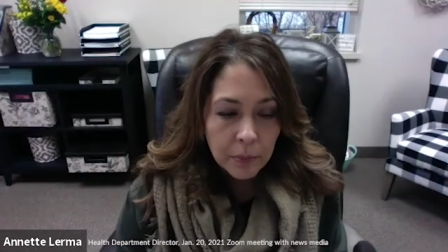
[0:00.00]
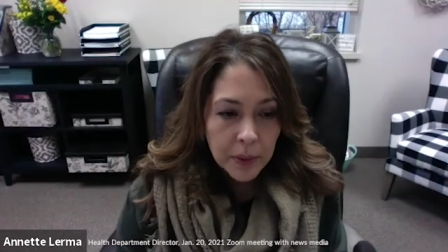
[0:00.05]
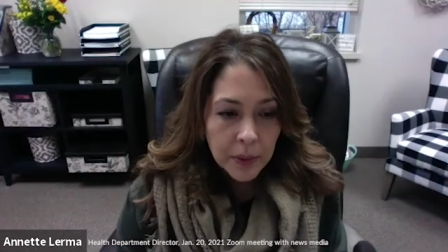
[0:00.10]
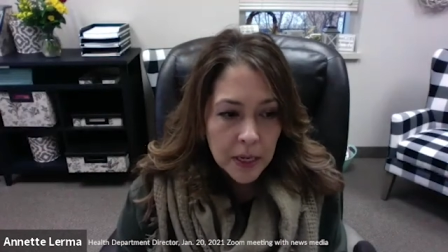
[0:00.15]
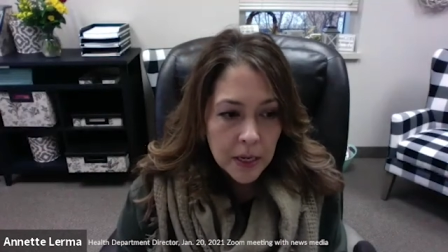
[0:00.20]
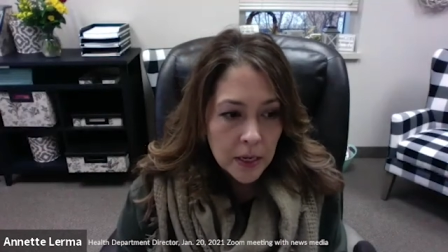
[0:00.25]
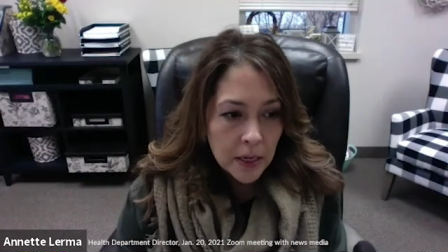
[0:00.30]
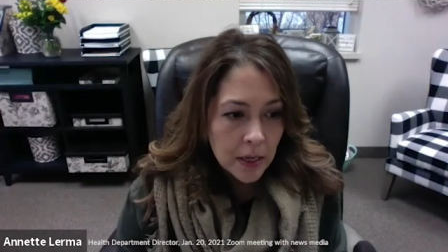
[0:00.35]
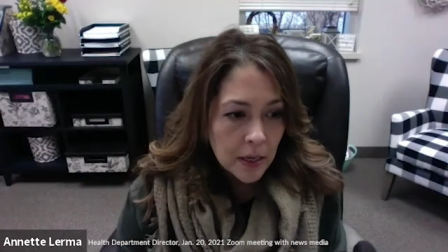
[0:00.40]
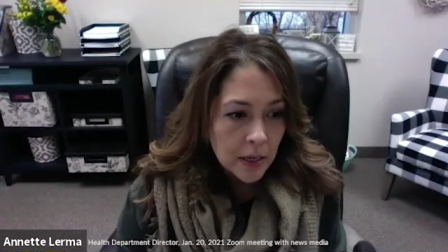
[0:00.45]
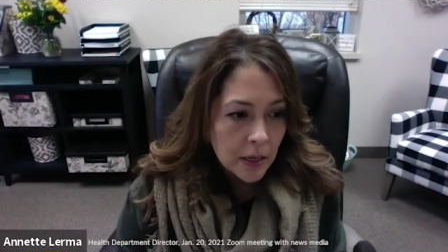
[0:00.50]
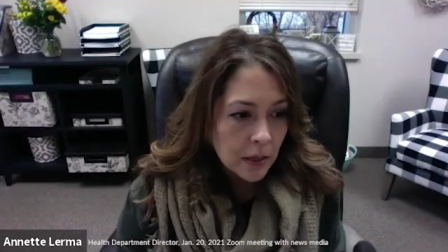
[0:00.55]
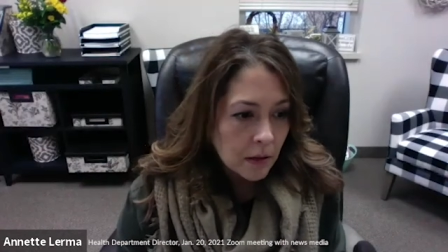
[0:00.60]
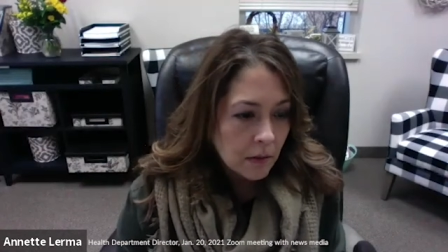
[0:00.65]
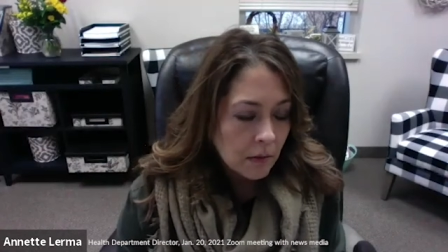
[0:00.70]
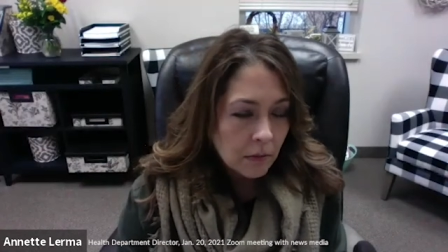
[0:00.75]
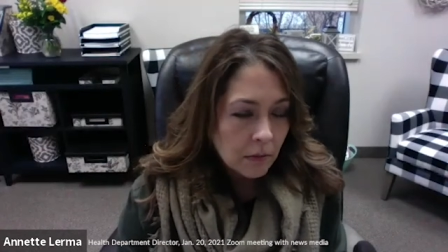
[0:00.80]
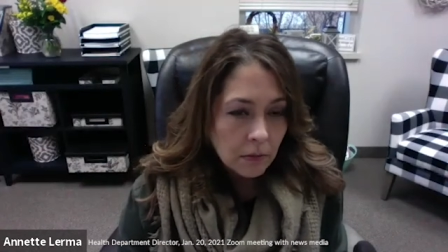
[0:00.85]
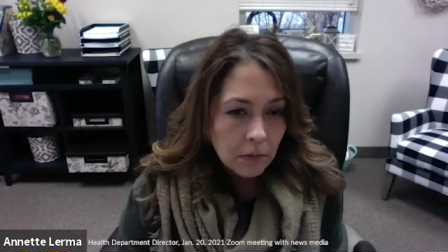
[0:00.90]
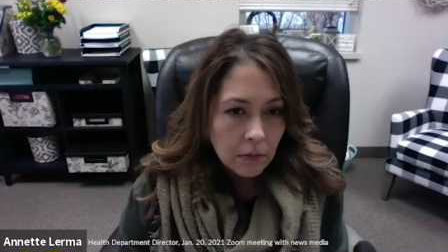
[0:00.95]

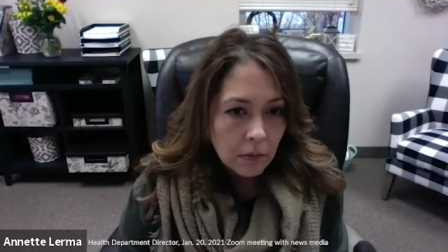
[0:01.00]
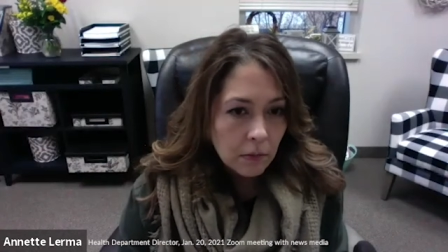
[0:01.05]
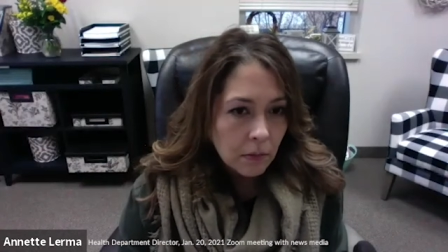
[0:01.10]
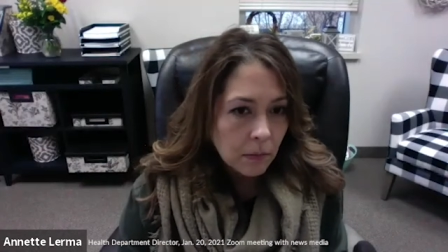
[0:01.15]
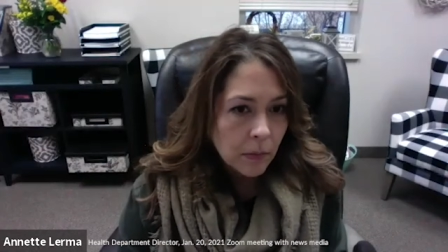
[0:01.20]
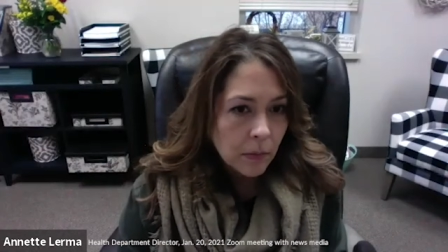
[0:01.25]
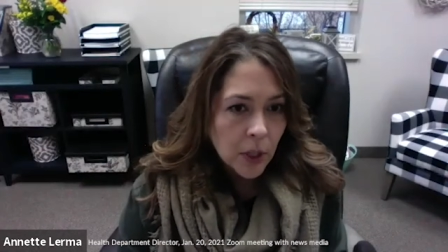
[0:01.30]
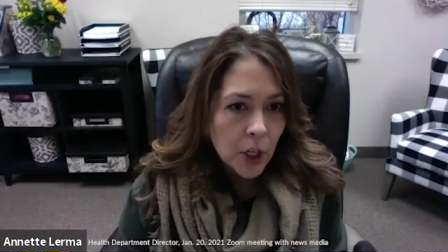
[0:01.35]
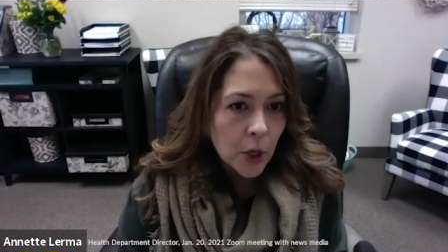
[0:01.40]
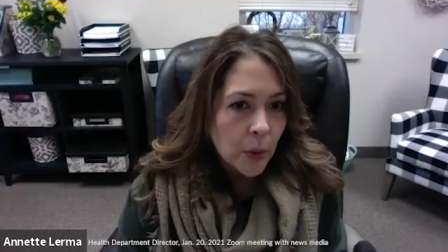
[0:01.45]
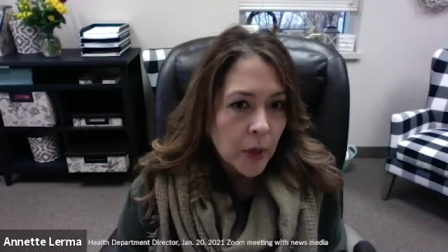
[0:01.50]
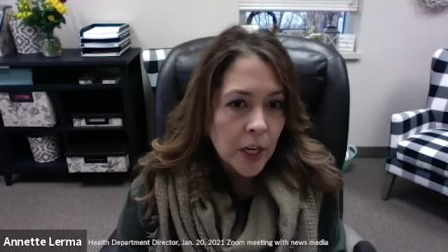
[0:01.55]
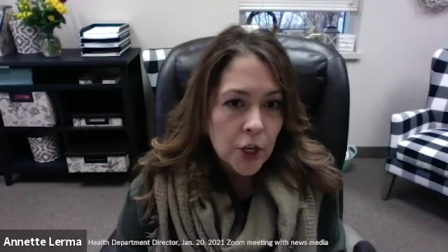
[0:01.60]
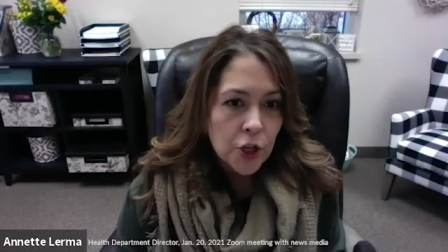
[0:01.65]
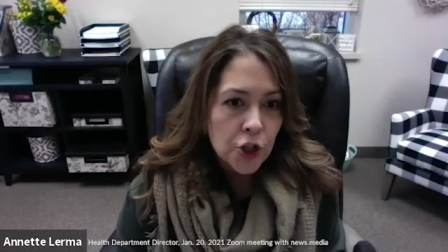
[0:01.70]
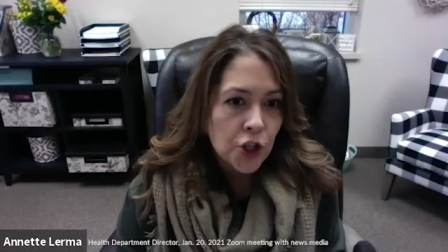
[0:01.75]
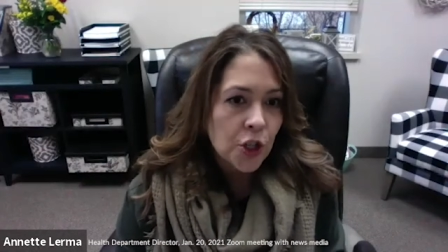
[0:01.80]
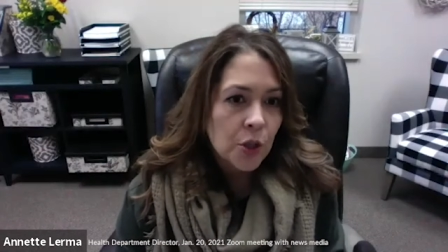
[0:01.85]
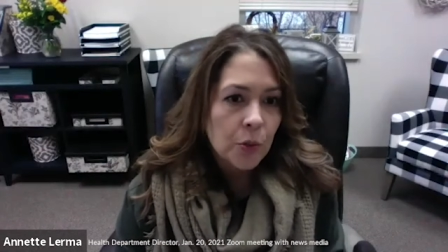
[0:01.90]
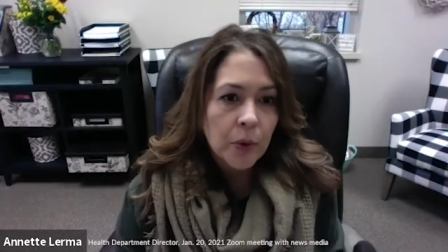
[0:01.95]
be, you know, an
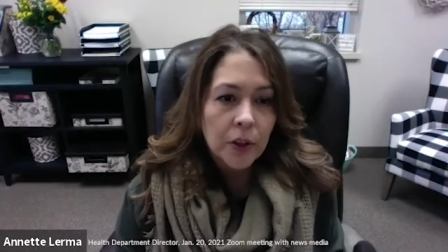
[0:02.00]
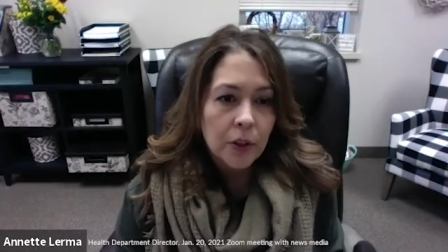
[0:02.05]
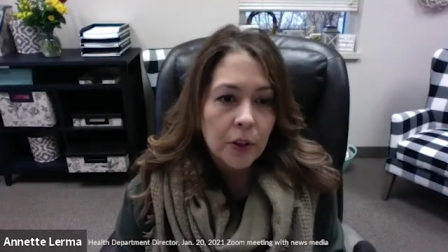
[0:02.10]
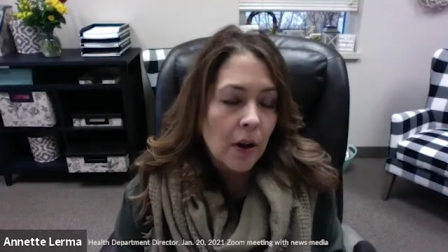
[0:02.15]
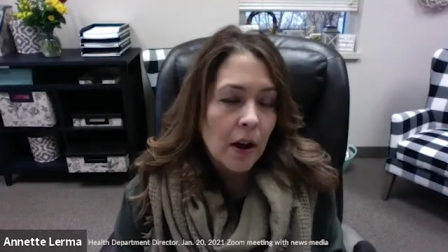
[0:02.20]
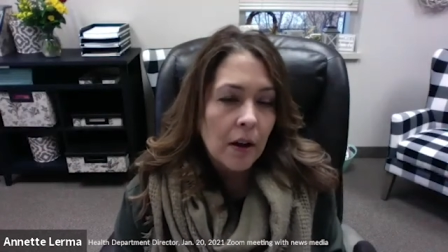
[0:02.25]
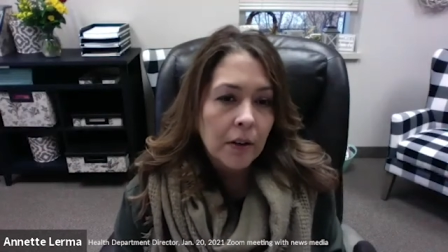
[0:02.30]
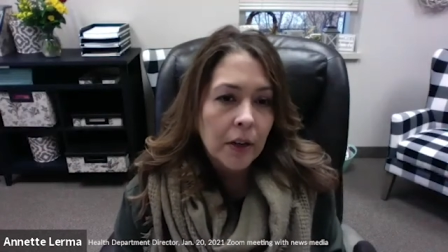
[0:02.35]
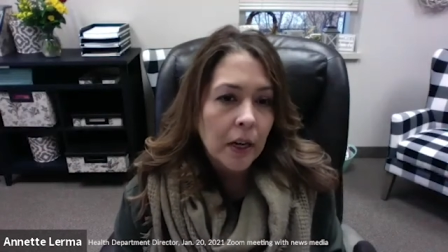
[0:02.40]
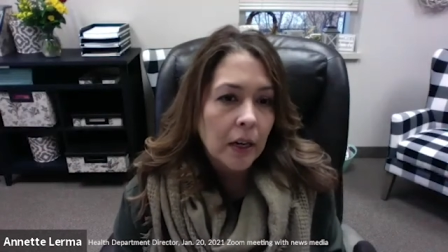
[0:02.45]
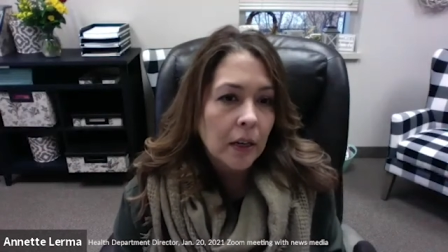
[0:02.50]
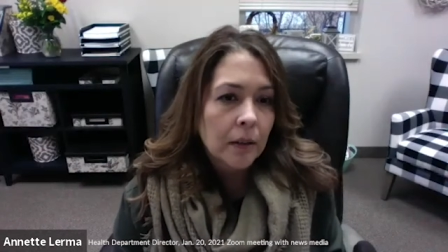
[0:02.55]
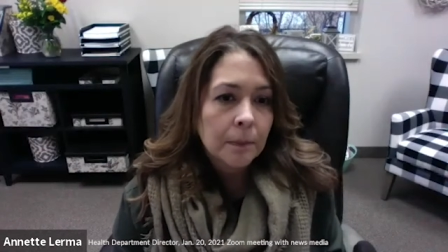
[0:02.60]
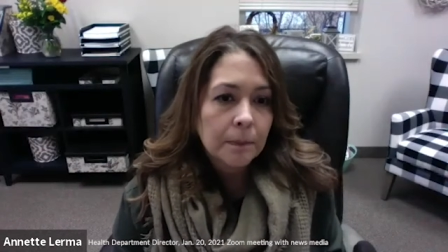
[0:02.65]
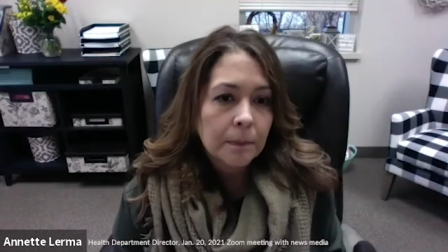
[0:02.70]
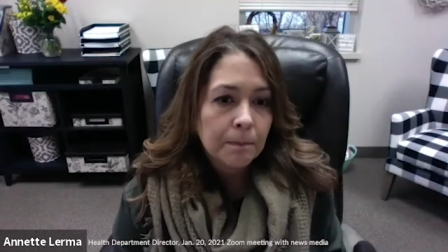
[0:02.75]
issue with crowding.